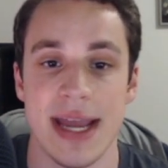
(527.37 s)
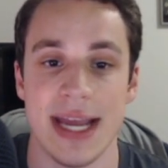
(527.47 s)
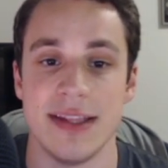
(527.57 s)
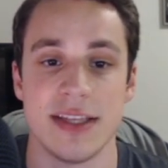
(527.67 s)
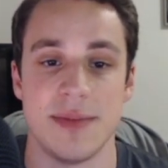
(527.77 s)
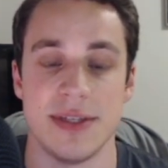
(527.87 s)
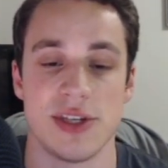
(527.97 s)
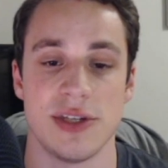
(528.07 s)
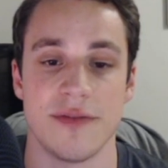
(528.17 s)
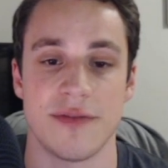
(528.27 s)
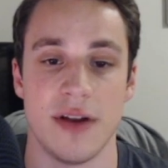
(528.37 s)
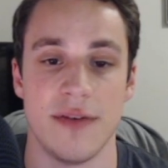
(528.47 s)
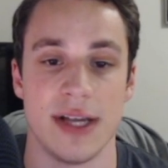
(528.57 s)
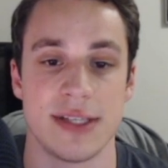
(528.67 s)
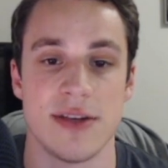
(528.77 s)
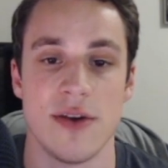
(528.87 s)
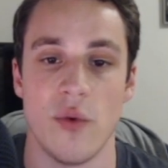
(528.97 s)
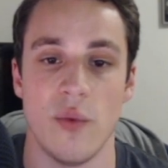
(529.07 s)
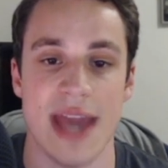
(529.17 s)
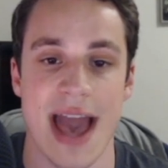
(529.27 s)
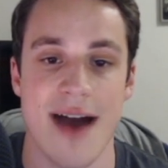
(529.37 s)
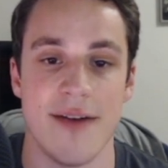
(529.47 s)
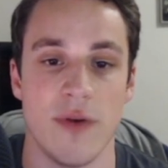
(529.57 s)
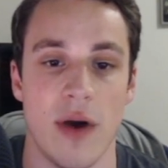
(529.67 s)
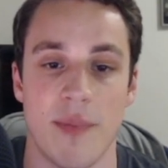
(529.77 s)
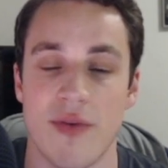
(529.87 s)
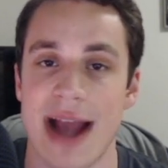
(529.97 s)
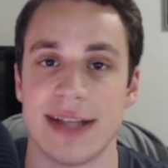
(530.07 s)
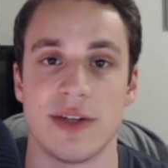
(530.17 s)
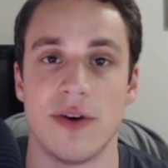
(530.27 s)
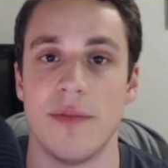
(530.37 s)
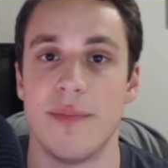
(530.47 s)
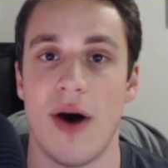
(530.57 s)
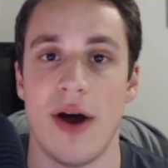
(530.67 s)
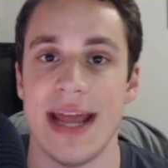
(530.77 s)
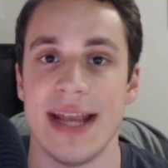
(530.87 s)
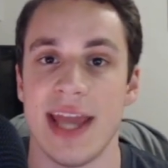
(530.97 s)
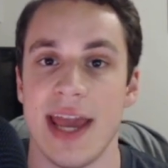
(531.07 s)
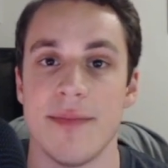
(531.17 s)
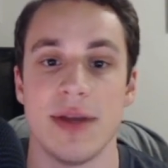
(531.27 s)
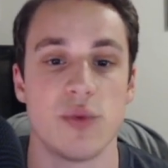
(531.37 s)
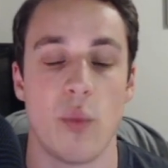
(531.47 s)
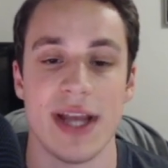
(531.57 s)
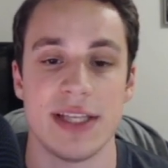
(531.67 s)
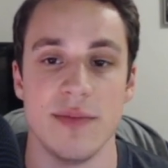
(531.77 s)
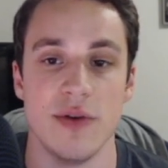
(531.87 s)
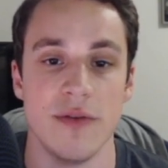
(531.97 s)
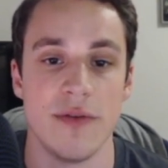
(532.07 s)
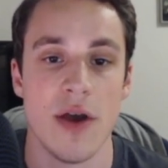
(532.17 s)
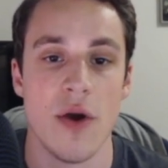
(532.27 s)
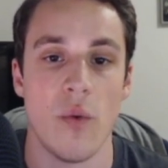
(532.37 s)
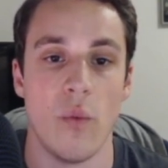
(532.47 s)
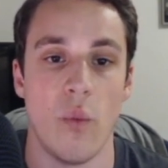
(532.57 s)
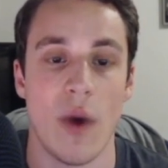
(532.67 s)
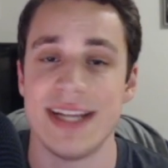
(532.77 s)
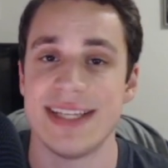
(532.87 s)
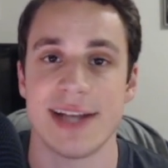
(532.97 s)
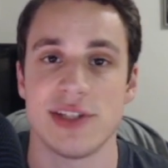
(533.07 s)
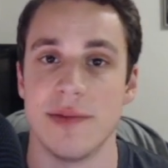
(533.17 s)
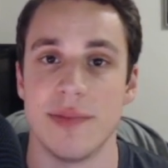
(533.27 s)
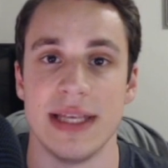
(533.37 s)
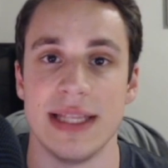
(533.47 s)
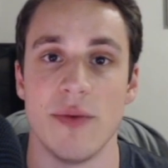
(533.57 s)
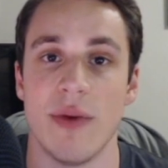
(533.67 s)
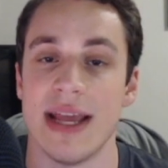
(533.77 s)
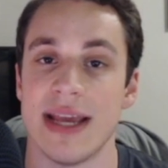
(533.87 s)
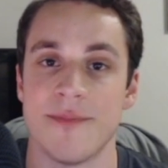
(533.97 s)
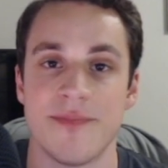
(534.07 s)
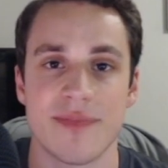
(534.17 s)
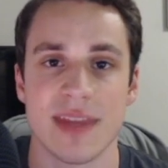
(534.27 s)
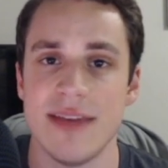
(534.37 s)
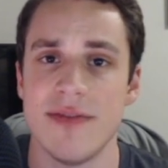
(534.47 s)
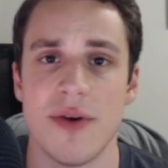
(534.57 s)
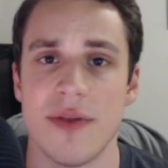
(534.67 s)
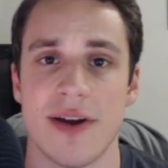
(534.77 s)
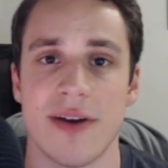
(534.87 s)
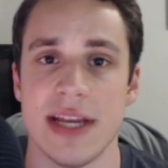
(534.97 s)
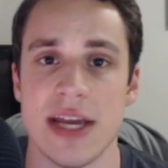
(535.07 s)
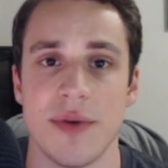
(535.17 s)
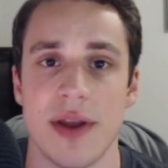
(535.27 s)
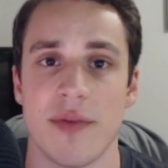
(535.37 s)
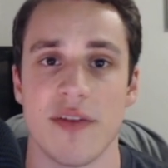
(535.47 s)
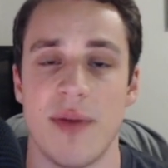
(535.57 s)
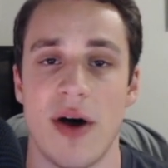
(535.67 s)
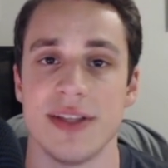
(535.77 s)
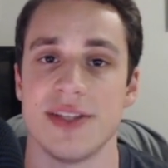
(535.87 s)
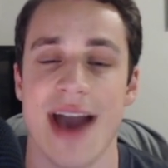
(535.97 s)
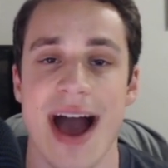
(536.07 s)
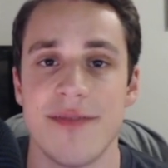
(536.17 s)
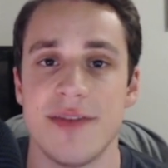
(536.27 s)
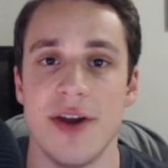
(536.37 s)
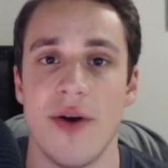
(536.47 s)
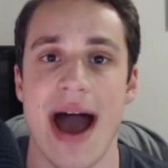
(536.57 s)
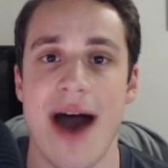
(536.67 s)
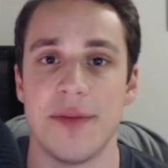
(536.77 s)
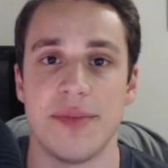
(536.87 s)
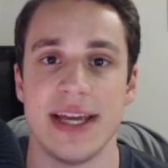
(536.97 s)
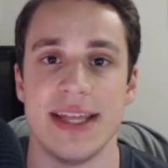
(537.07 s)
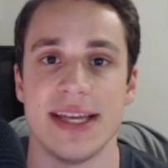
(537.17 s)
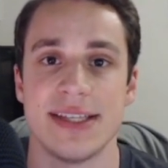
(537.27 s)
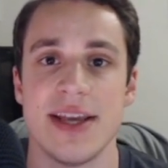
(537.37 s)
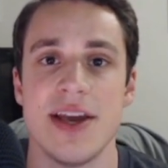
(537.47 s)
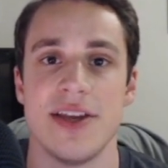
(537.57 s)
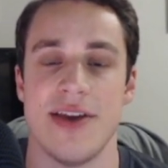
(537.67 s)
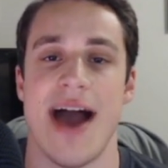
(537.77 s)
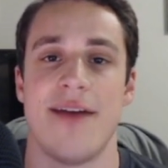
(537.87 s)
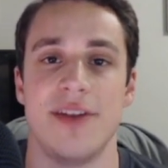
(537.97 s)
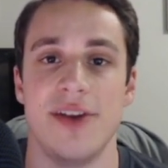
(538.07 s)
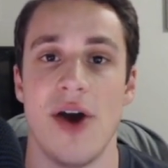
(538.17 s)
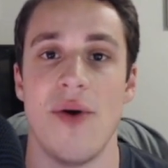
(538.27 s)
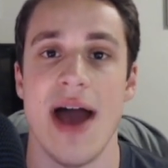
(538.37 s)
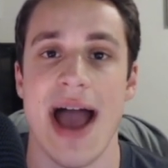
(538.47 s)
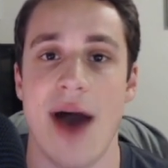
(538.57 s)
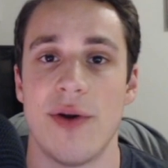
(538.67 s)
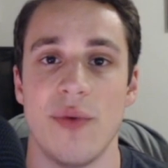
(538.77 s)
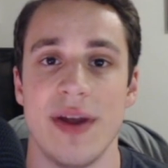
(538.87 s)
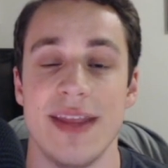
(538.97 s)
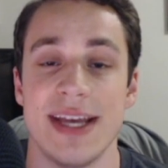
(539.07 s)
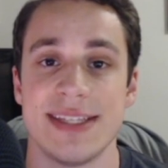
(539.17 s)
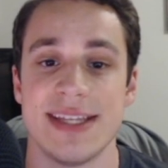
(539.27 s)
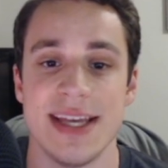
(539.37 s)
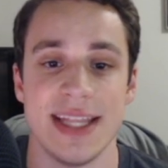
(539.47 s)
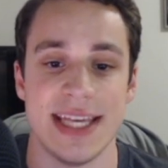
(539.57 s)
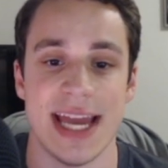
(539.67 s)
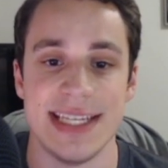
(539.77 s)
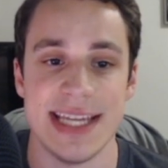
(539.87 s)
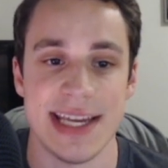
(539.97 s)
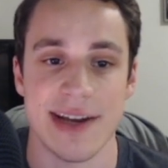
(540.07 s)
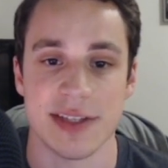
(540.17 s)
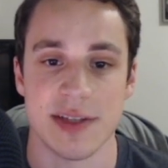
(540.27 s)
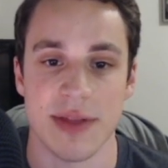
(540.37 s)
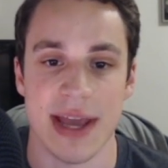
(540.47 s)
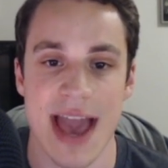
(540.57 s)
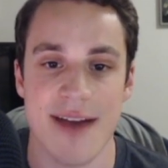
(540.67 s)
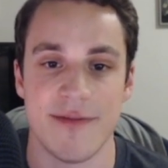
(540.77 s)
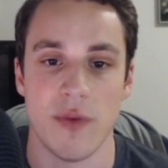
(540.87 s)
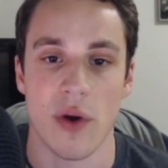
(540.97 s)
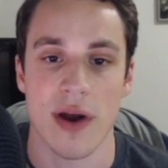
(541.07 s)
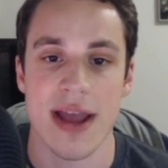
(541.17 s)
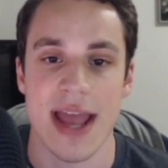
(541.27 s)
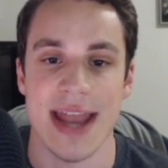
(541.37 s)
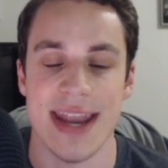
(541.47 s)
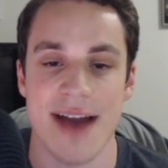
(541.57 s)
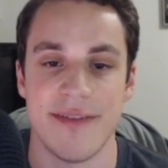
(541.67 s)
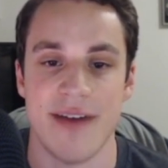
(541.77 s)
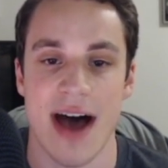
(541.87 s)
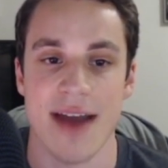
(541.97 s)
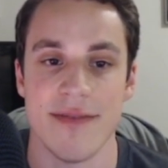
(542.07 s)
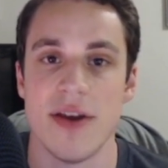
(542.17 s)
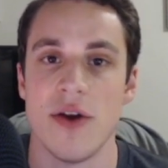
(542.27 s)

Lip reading: In this position in front of us, we have a practical pawn endgame. It's white to move. White is actually completely winning, even though there are an equal number of pawns. So you have to know how to play this. You have to know how to win this. The idea here is to play f4 and f5.